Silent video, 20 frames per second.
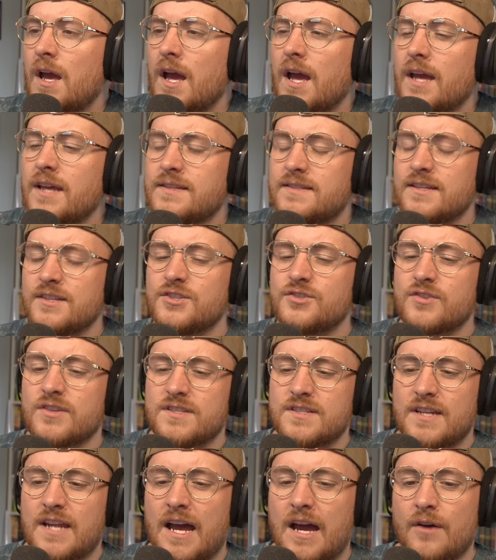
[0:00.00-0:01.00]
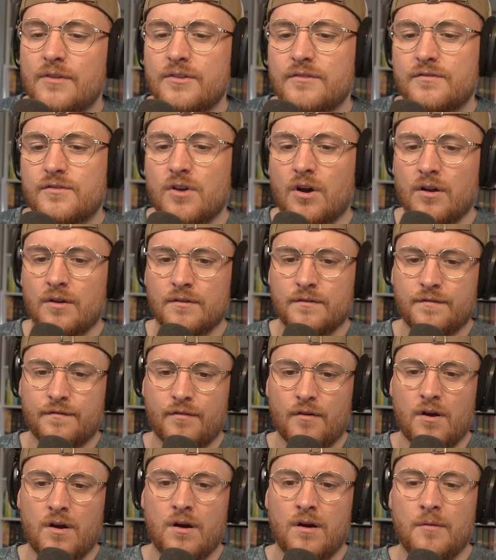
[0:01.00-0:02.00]
It's interesting how they've gone
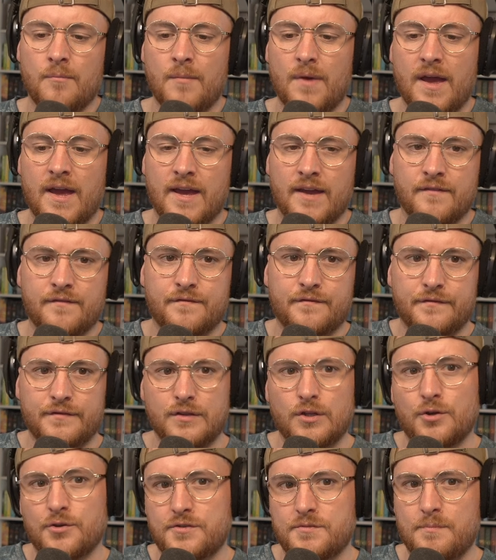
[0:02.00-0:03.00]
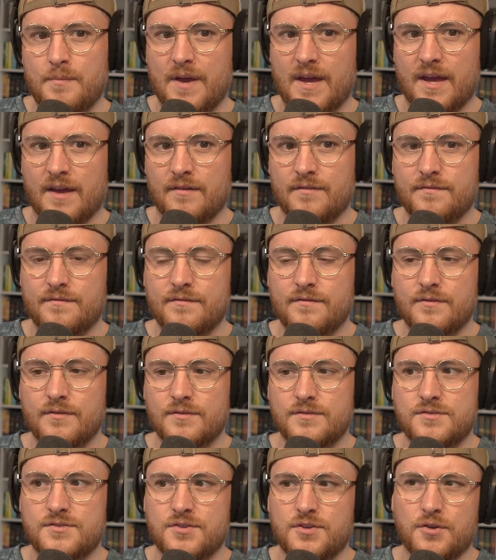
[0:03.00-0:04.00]
from a flood myth
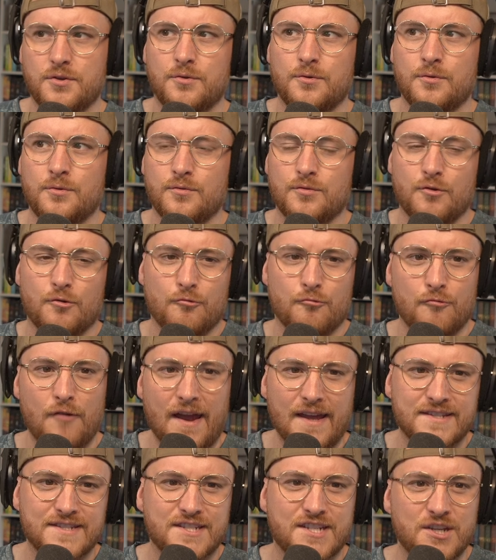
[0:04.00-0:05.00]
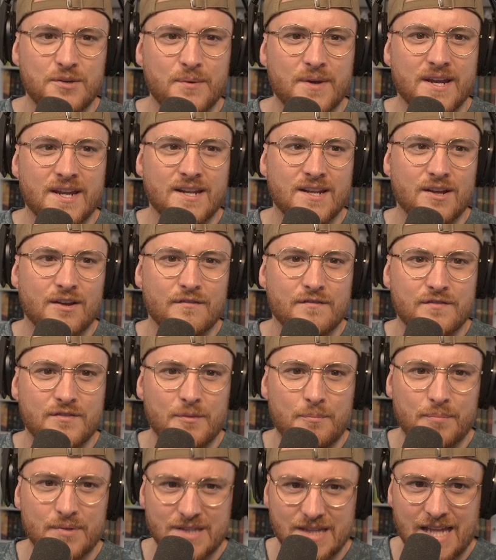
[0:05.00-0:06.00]
to the rescuing of the
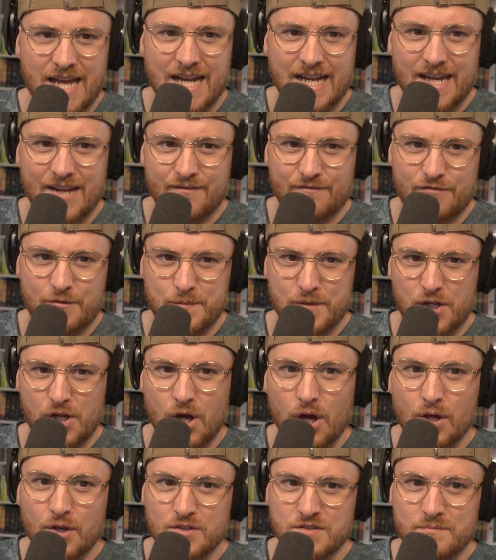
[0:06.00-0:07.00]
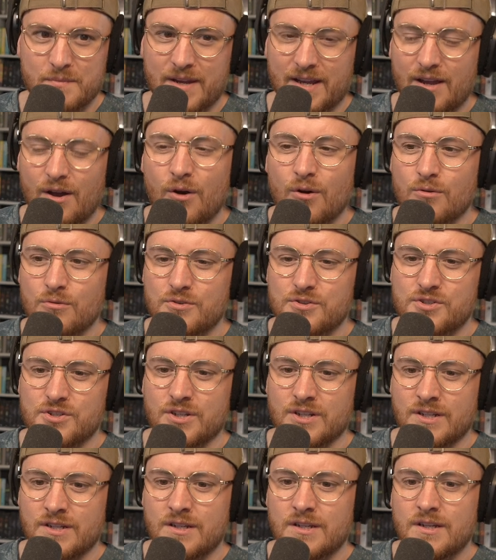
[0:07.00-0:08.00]
planet from the cosmic
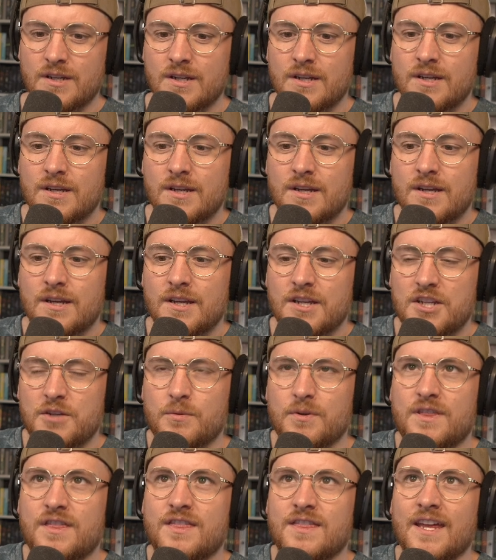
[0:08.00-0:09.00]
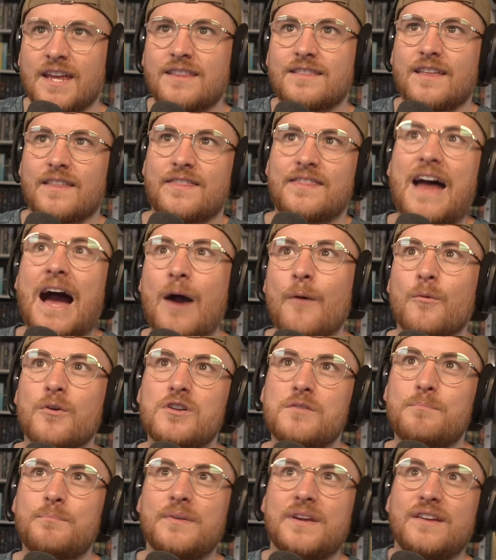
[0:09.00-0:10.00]
ocean. You would think that that
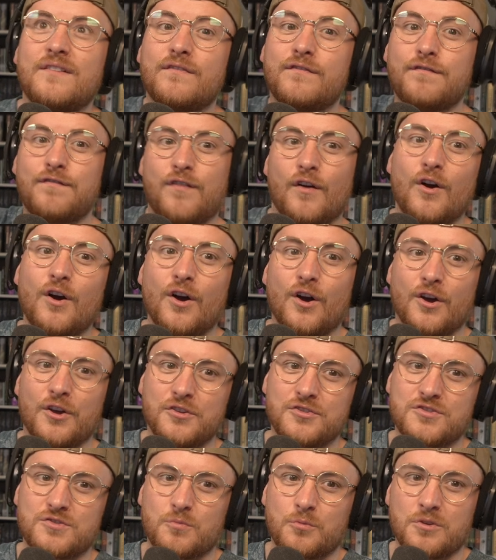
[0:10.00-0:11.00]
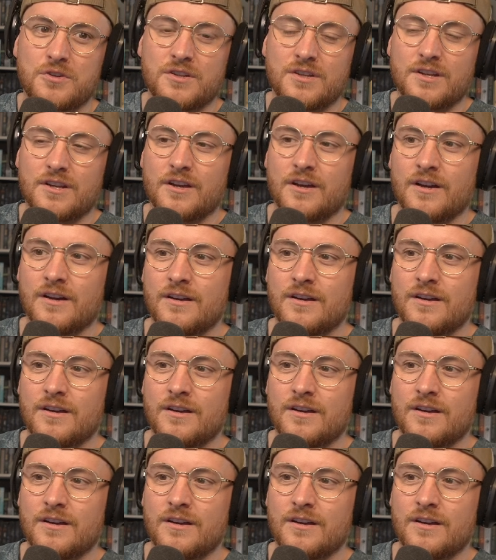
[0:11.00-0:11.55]
would be first, wouldn't you?